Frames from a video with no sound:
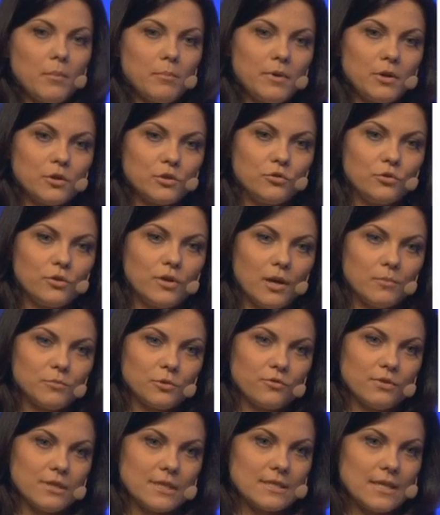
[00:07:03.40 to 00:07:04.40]
member to
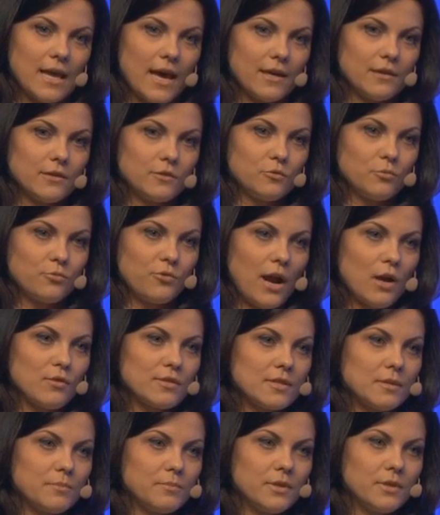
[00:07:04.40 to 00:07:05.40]
come to the site, to
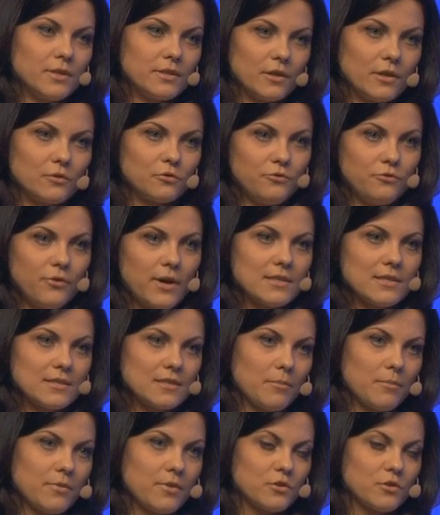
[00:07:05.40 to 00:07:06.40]
browse a bit, and to find
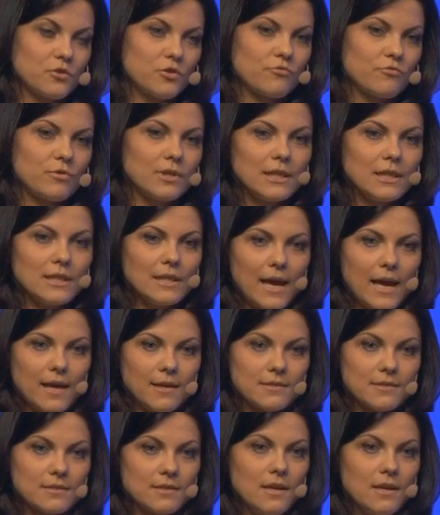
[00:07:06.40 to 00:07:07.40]
something she really
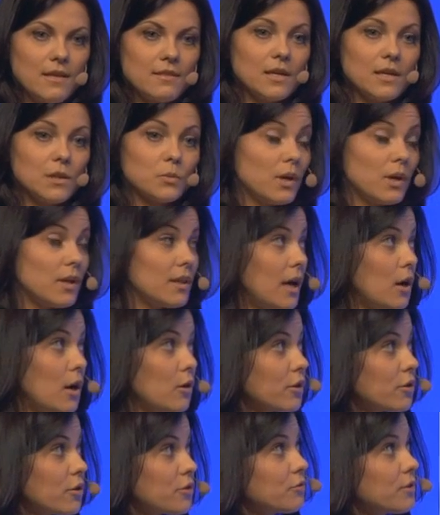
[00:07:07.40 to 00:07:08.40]
likes. Then we allow
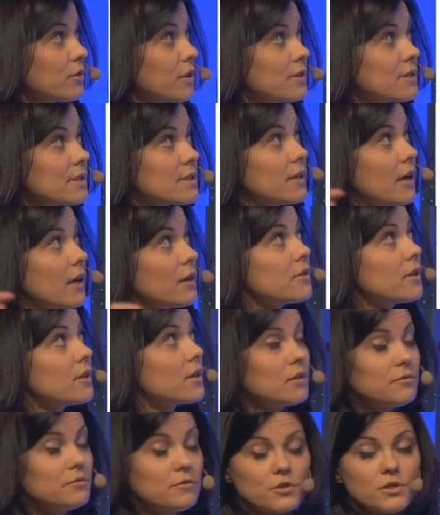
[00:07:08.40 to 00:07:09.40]
her to even start the
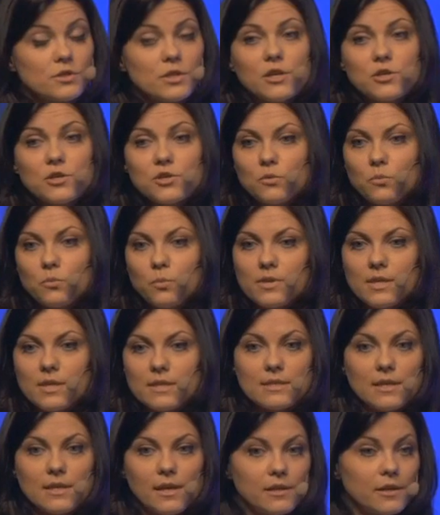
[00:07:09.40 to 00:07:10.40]
conversation with the
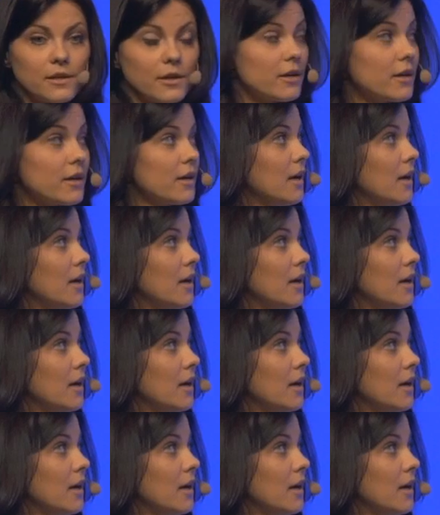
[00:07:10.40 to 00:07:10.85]
seller.